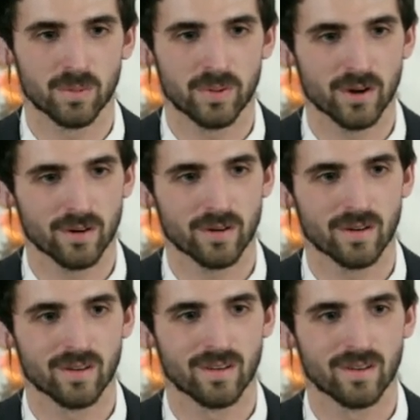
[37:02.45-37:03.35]

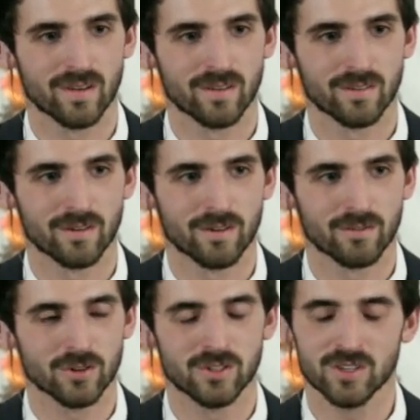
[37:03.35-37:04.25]
prepare
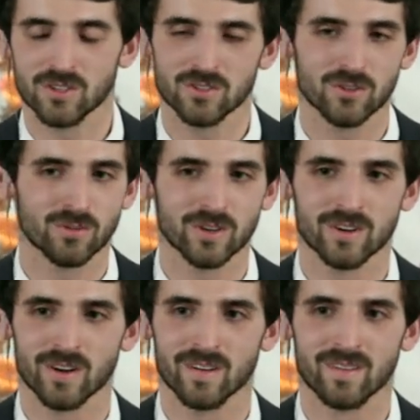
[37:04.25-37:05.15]
for Jesus' soon
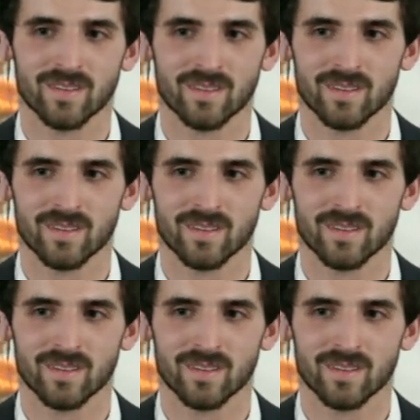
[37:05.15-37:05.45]
return.